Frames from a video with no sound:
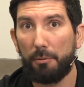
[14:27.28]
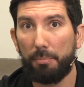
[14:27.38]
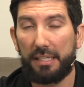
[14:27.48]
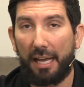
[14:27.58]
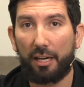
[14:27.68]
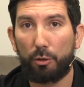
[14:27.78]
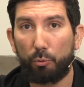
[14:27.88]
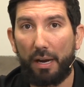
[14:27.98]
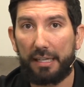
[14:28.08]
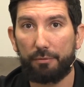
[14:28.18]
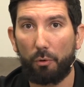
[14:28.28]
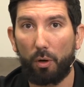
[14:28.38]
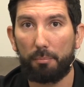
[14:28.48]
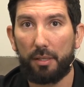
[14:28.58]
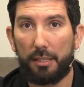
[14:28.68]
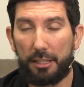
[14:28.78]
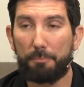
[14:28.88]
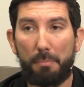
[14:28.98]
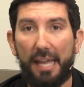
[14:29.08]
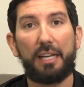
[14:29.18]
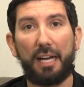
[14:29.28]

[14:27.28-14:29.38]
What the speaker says: Be kind of ready for them. You may,